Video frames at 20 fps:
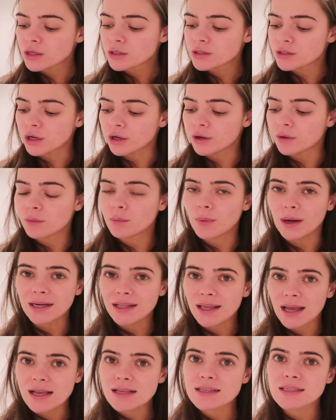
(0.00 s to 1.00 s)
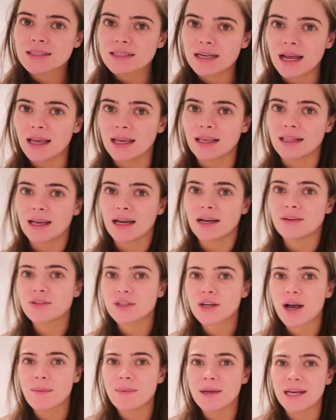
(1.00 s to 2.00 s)
So when guests stay, they have to
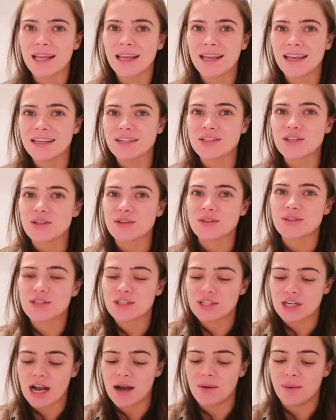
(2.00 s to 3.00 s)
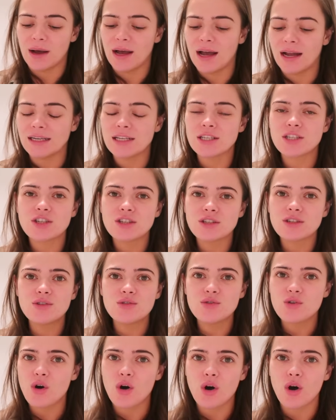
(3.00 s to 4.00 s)
come in here to use the shower and it's just
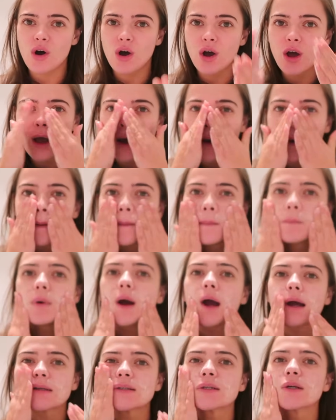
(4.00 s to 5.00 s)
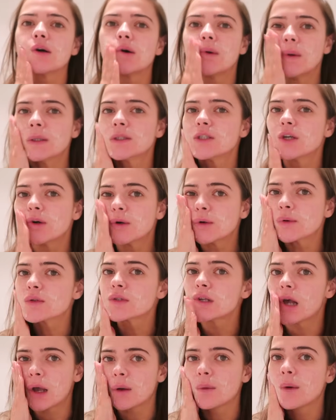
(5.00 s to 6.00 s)
not practical at all.
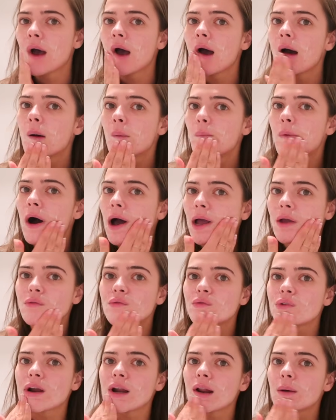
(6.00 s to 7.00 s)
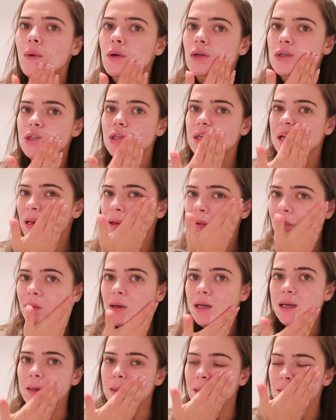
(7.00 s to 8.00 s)
So what I really want to
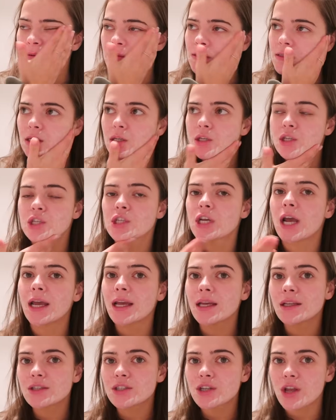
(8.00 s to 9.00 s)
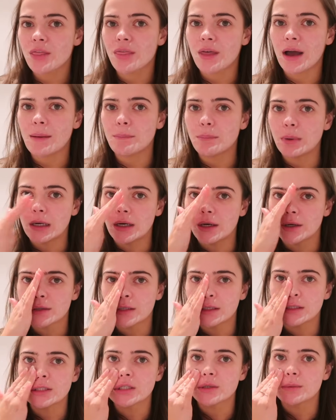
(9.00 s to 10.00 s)
do is change that bath
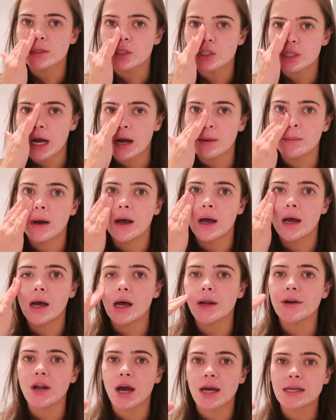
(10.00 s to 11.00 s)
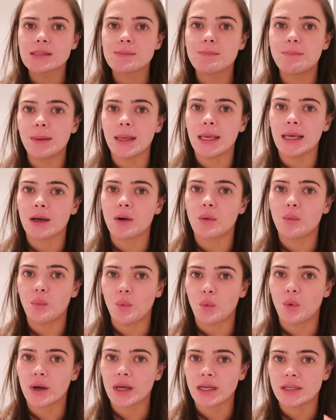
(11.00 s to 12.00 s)
into a shower, a nice big
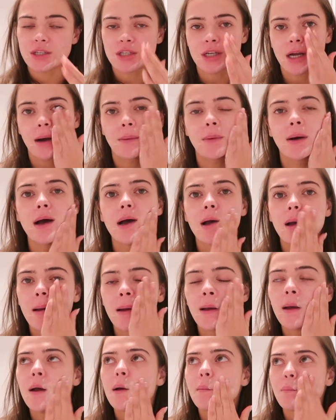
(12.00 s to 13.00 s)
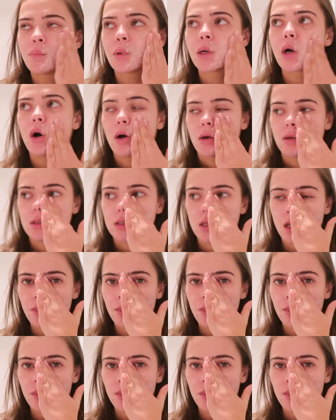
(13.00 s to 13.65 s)
walk-in shower, because